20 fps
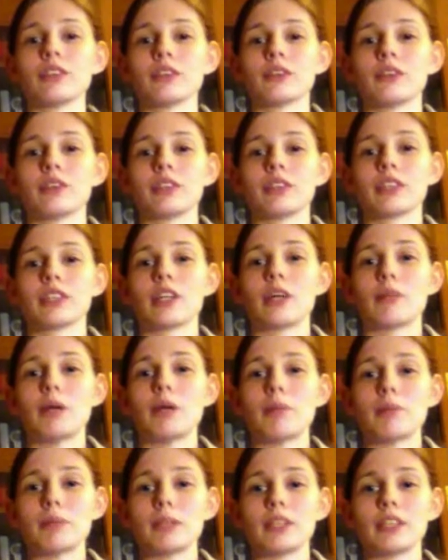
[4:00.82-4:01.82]
are going to come
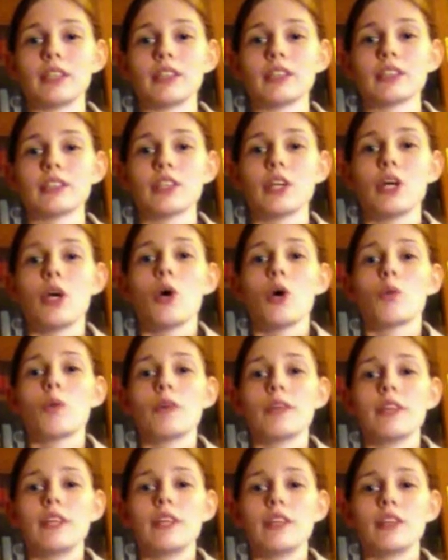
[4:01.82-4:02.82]
up against
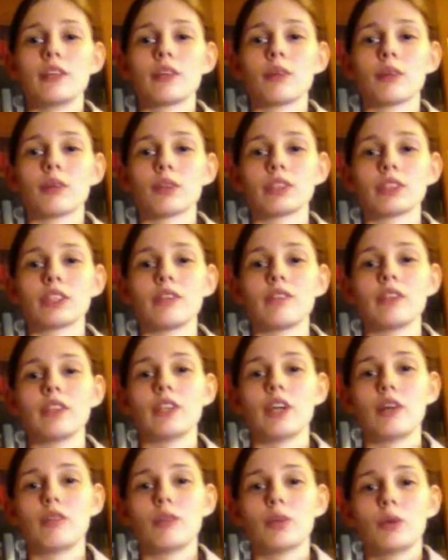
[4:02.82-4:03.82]
within the course of the
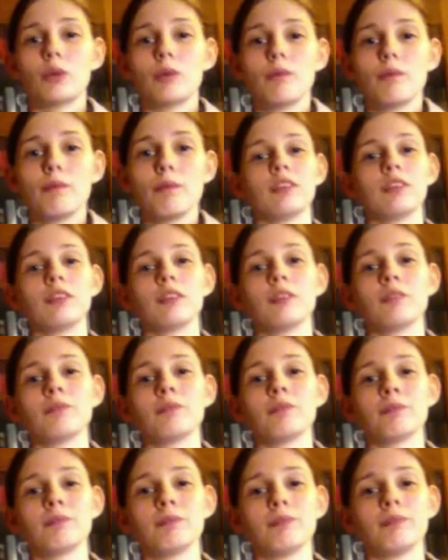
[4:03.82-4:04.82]
novel.
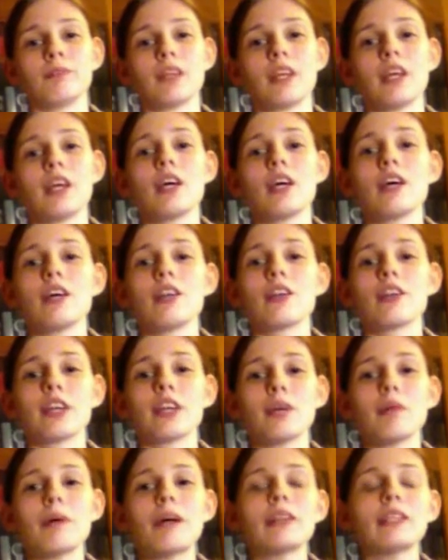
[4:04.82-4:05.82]
Think
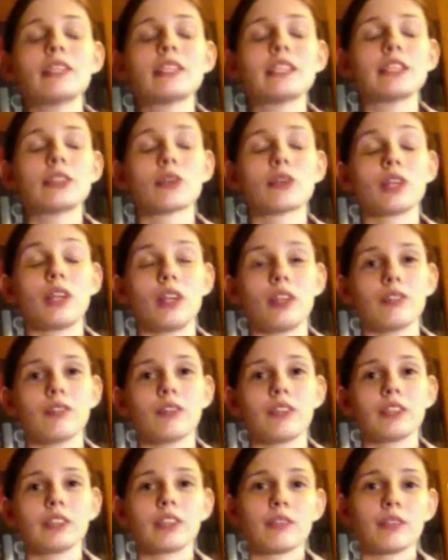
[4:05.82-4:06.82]
about the central
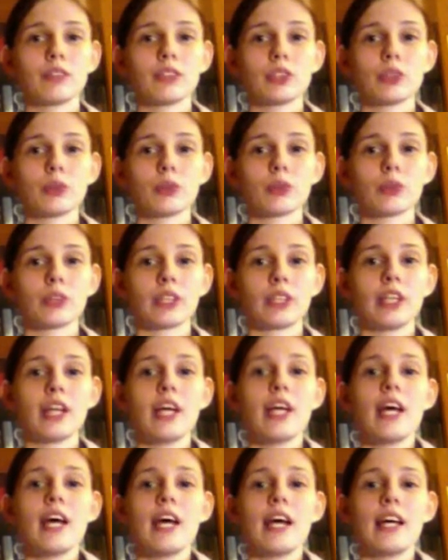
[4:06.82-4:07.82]
conflict of the story
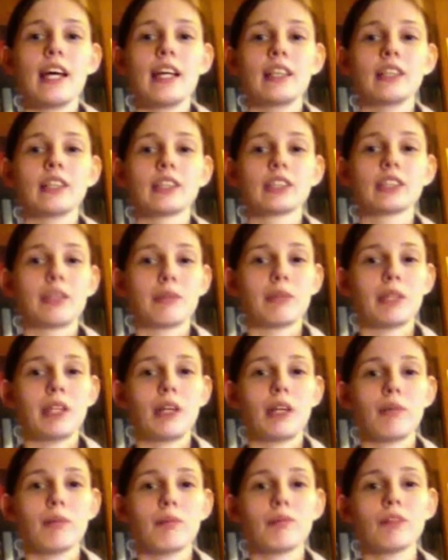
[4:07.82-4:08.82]
and sum it
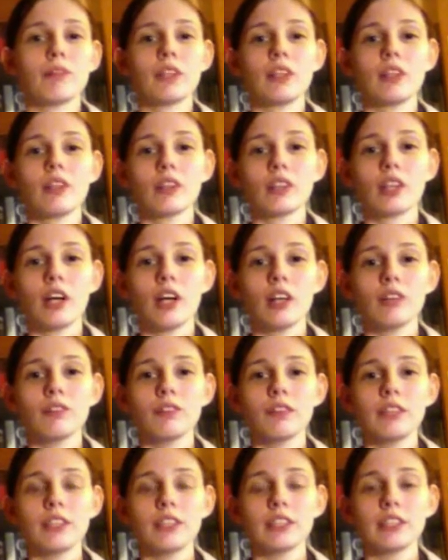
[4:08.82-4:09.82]
up.
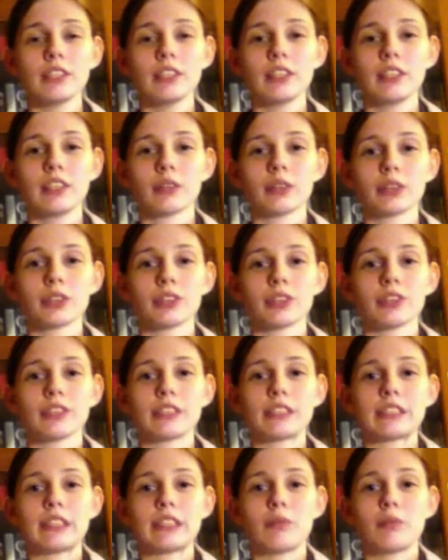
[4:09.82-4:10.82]
Conflict in literature is
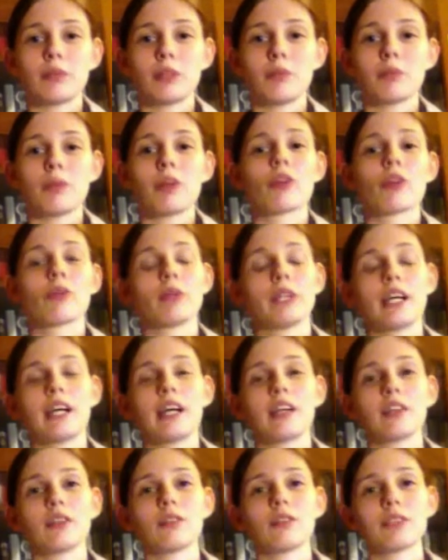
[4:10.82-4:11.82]
summed up in three
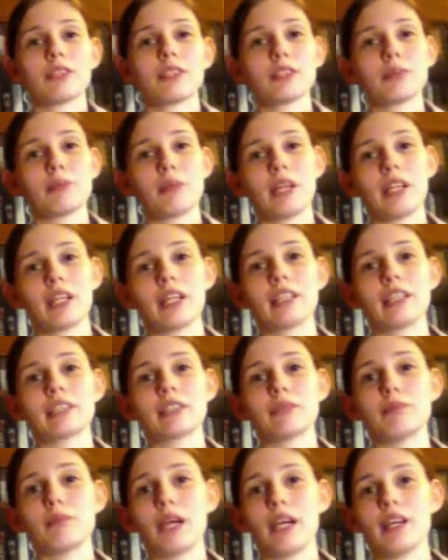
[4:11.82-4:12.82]
categories: man against
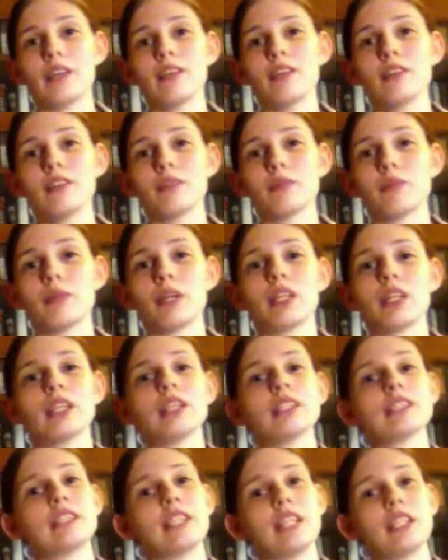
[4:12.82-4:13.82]
man
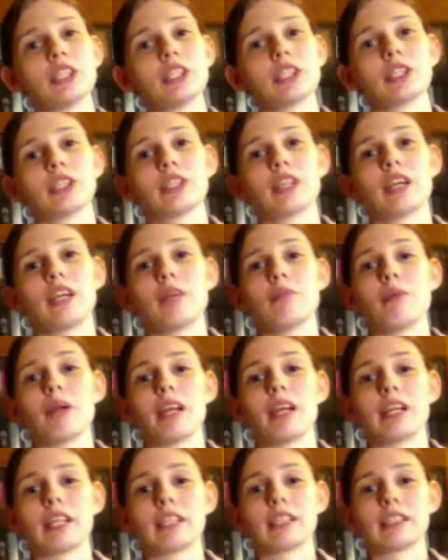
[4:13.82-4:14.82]
against nature, and man
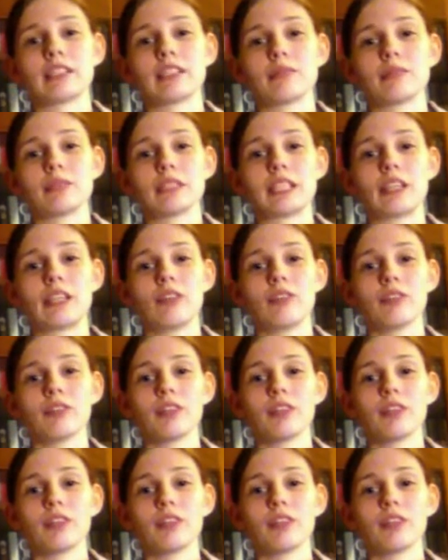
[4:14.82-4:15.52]
against himself.